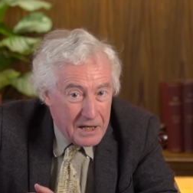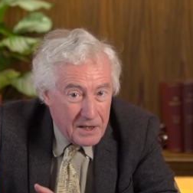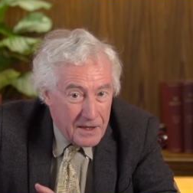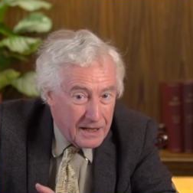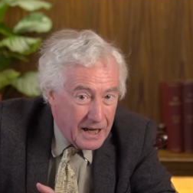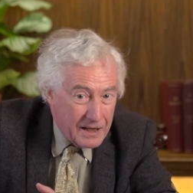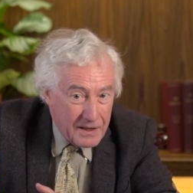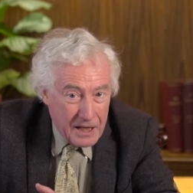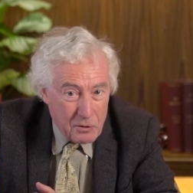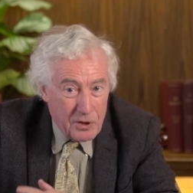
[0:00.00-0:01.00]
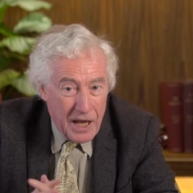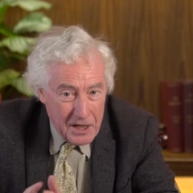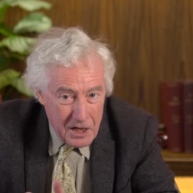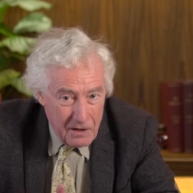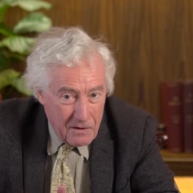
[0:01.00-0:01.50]
anything like that on
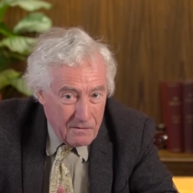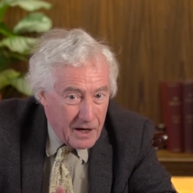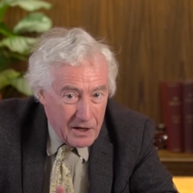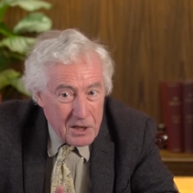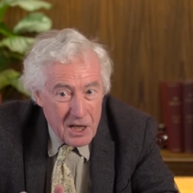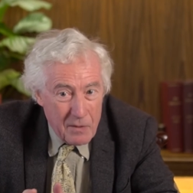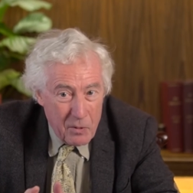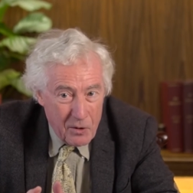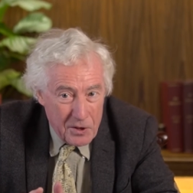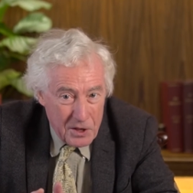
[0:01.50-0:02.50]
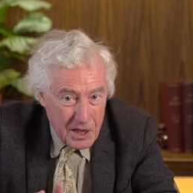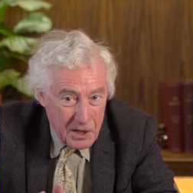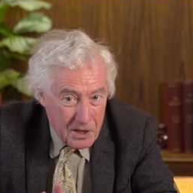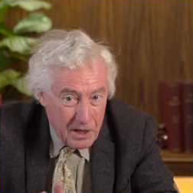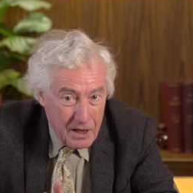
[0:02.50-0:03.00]
any of the various
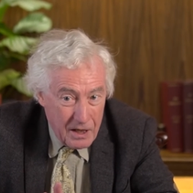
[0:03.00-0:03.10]
hypotheses.